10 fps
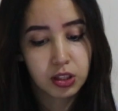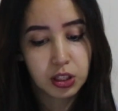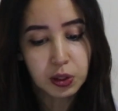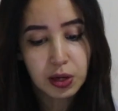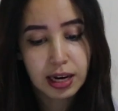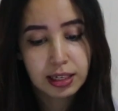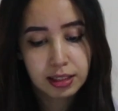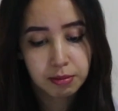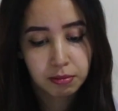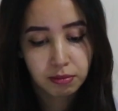You
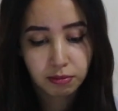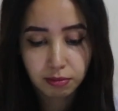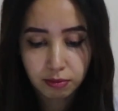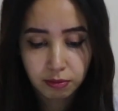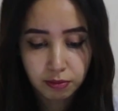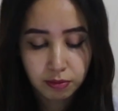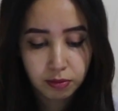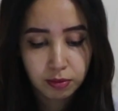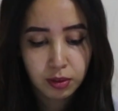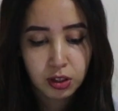handsome.
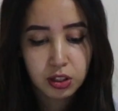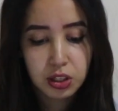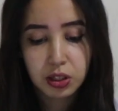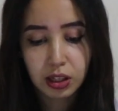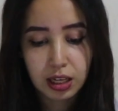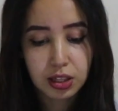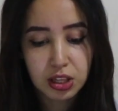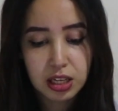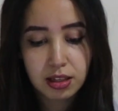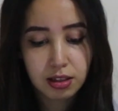You should like
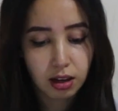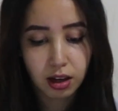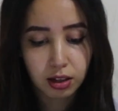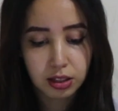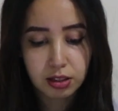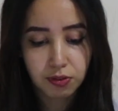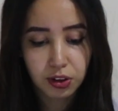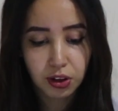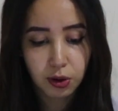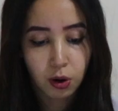these uh, this
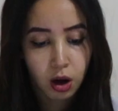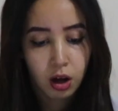video.